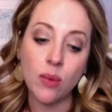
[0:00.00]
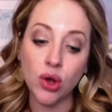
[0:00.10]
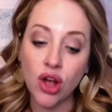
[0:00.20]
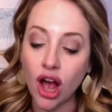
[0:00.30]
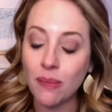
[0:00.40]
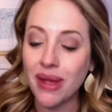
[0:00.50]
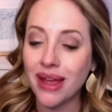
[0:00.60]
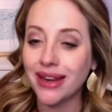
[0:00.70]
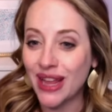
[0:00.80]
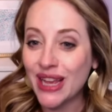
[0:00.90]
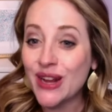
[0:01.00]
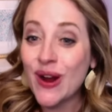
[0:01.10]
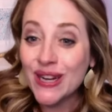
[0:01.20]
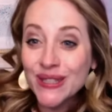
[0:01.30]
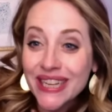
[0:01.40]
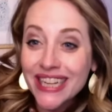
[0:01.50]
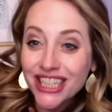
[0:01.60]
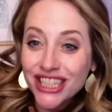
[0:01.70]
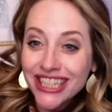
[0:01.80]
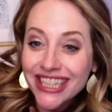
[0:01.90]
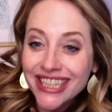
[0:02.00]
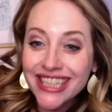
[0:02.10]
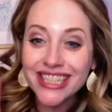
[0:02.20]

I will comment, you know, like congratulations,